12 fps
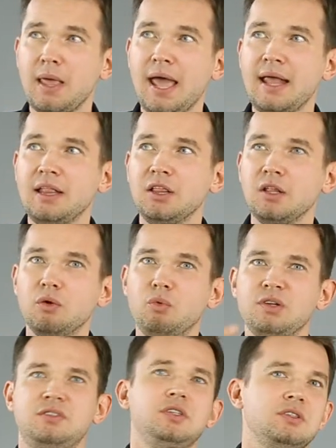and
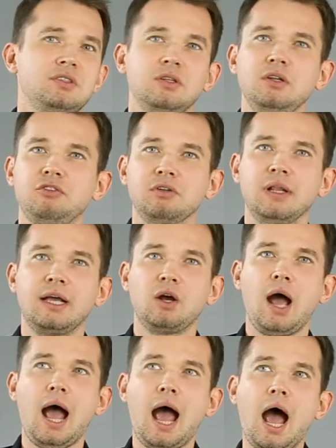what's your solution? Like,
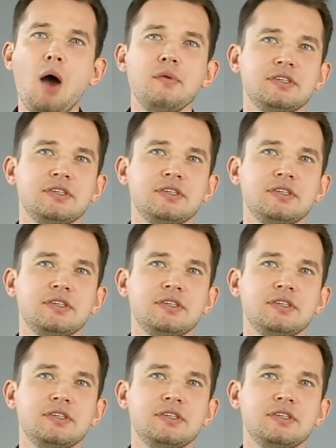how